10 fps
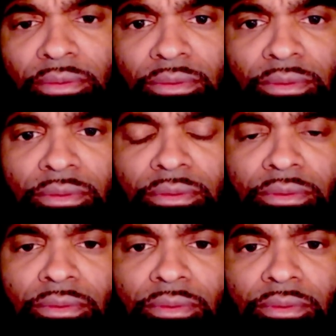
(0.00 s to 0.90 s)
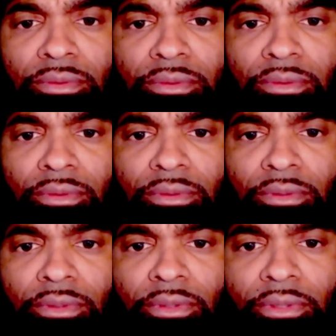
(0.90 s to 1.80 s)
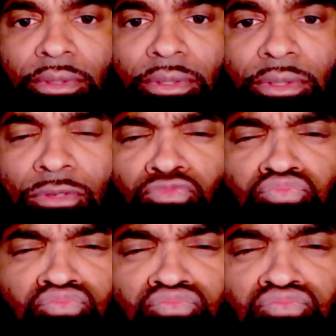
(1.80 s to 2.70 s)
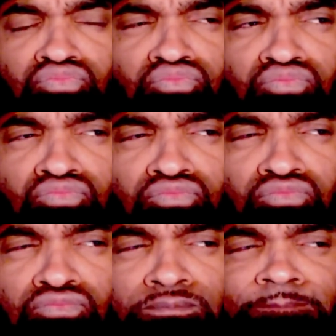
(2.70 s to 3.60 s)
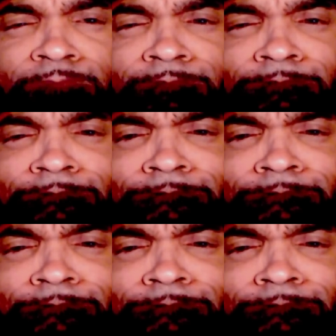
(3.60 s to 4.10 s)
(silence)